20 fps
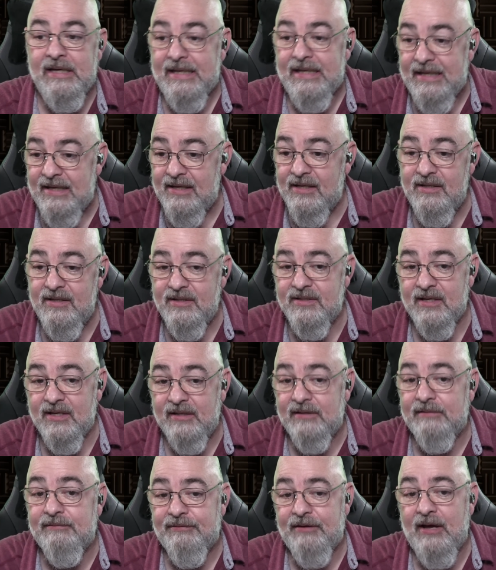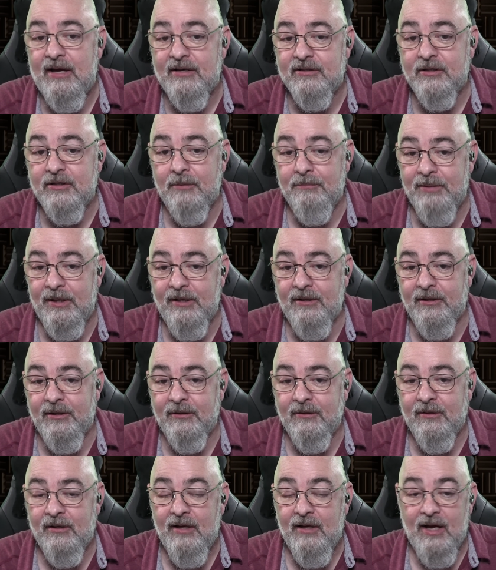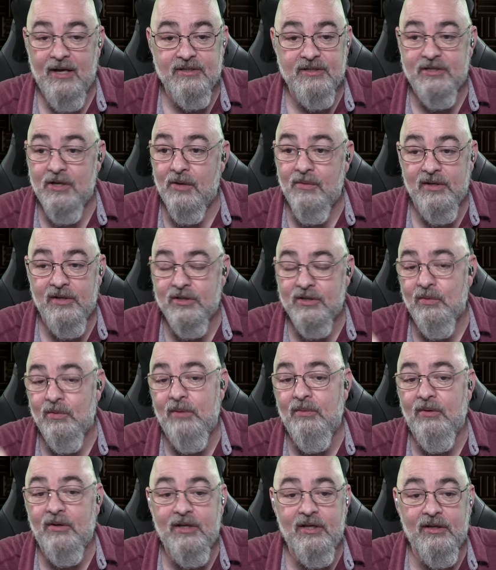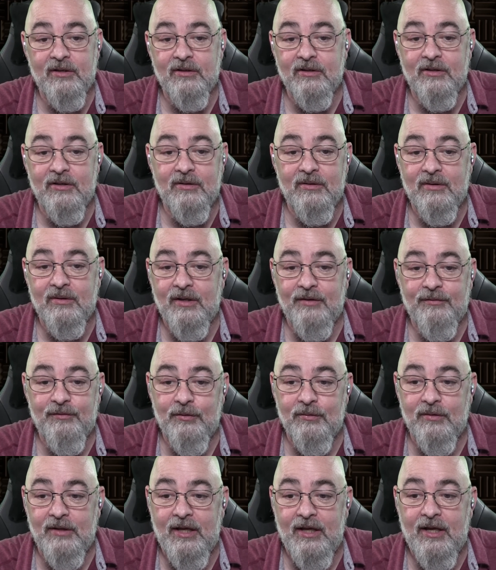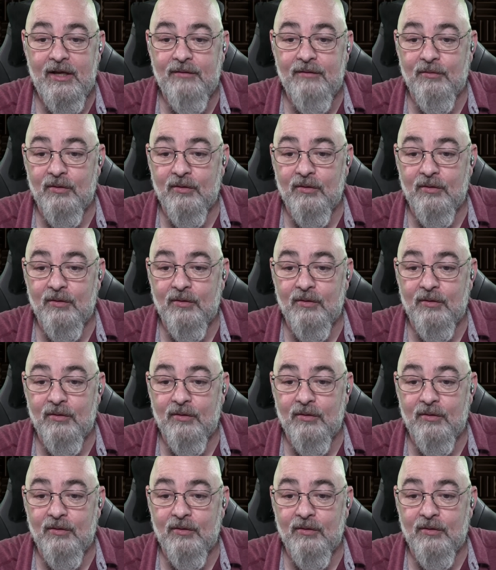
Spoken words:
is in fact compelling, and so is we will kill you if you leave,